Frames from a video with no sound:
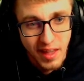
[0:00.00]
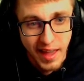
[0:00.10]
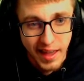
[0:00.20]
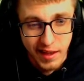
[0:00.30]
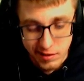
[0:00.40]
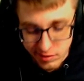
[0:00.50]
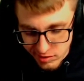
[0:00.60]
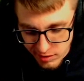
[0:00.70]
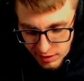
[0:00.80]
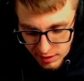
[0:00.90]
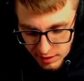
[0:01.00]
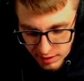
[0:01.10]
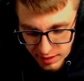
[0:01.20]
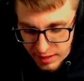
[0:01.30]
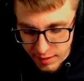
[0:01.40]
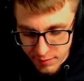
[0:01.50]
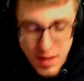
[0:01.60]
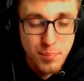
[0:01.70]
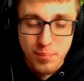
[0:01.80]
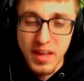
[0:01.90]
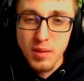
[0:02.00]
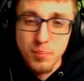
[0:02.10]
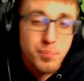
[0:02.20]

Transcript: And it